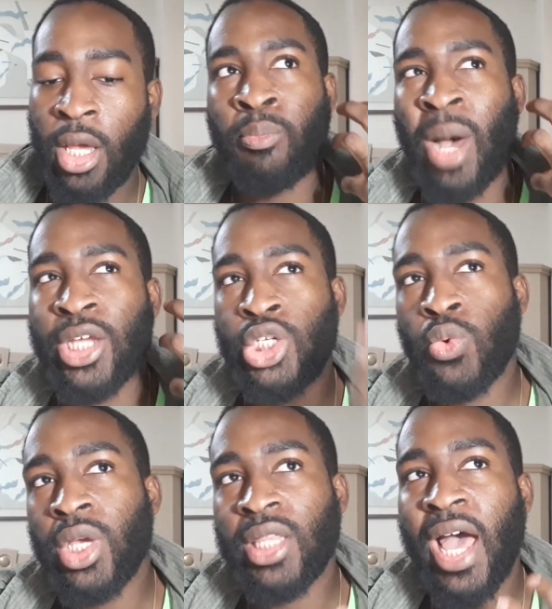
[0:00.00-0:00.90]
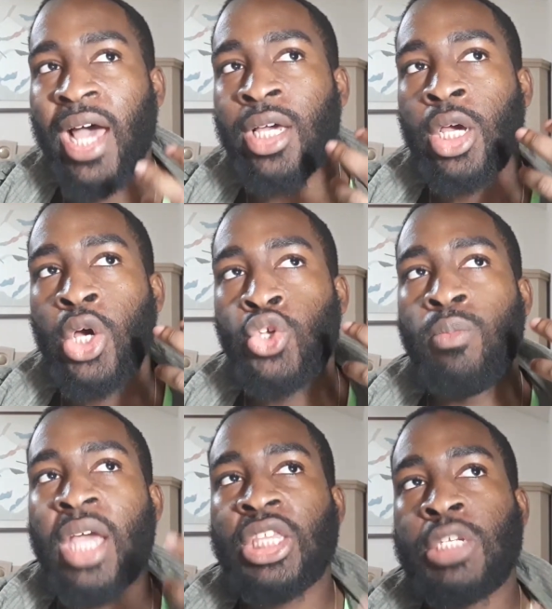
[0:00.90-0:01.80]
By doing that, you
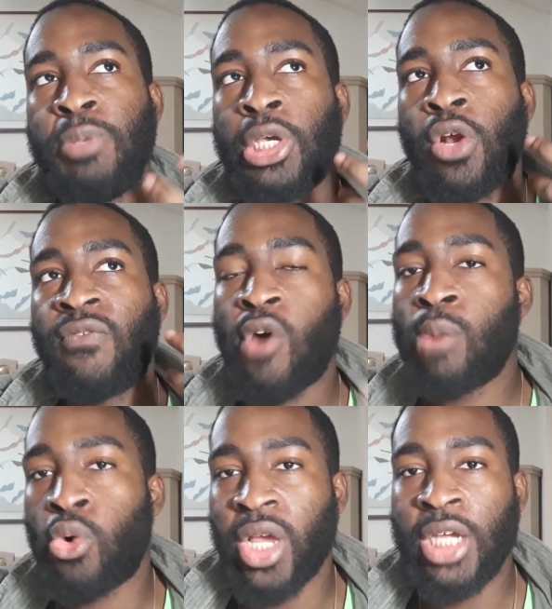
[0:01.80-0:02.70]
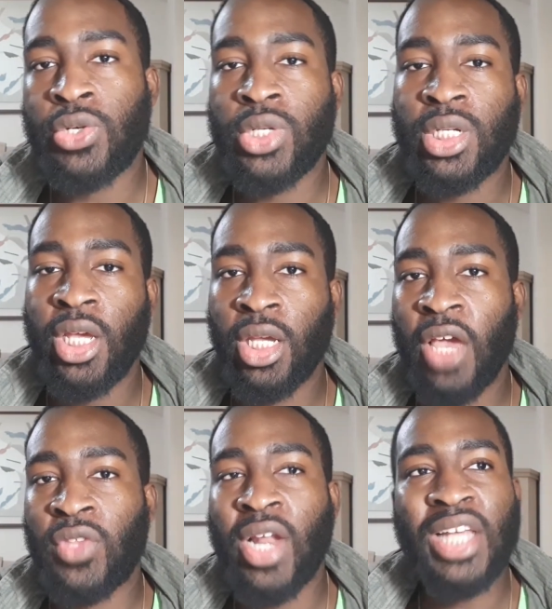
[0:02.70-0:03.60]
make the speaker far more interesting
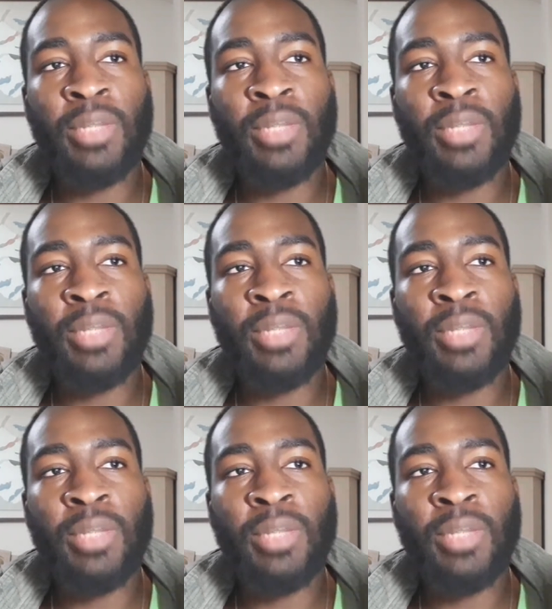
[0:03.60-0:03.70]
if they're not